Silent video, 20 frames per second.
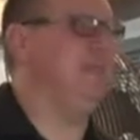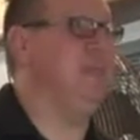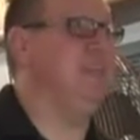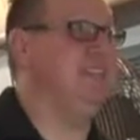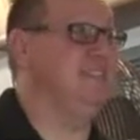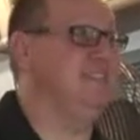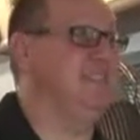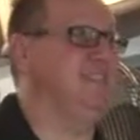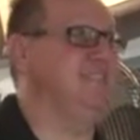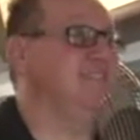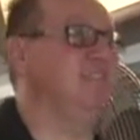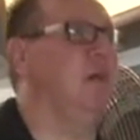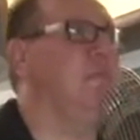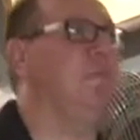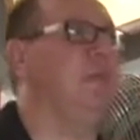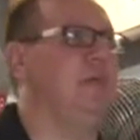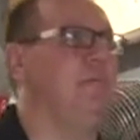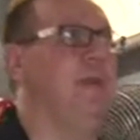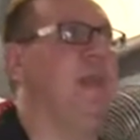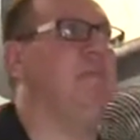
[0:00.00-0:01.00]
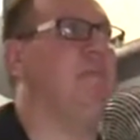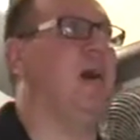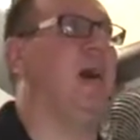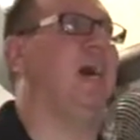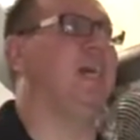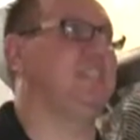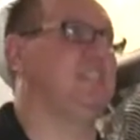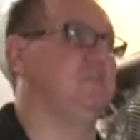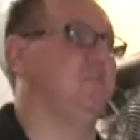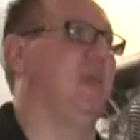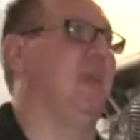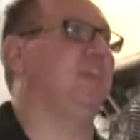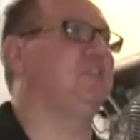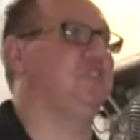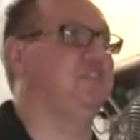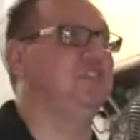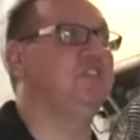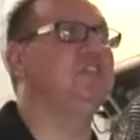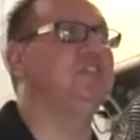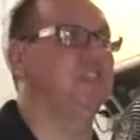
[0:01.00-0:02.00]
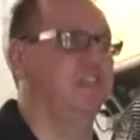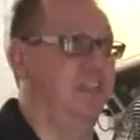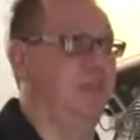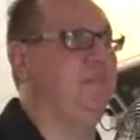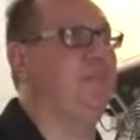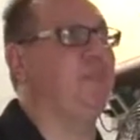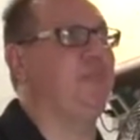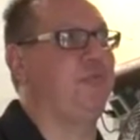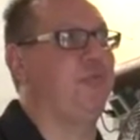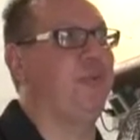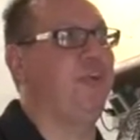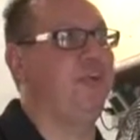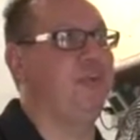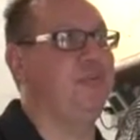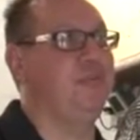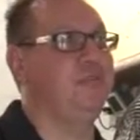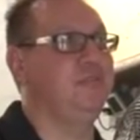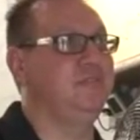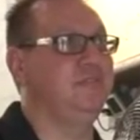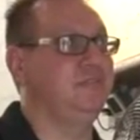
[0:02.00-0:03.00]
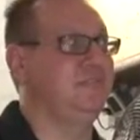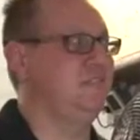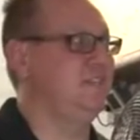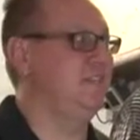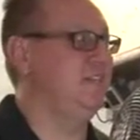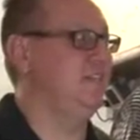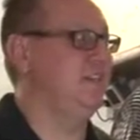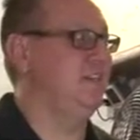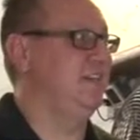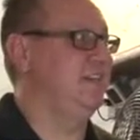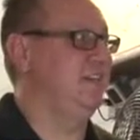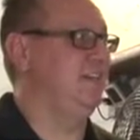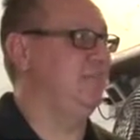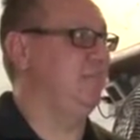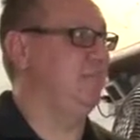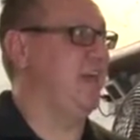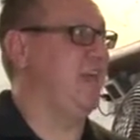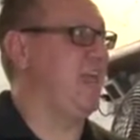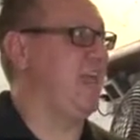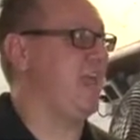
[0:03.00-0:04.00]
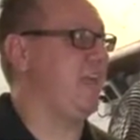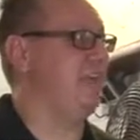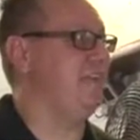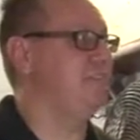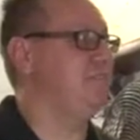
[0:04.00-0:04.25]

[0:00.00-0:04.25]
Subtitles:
means that something may possibly actually slip through, right?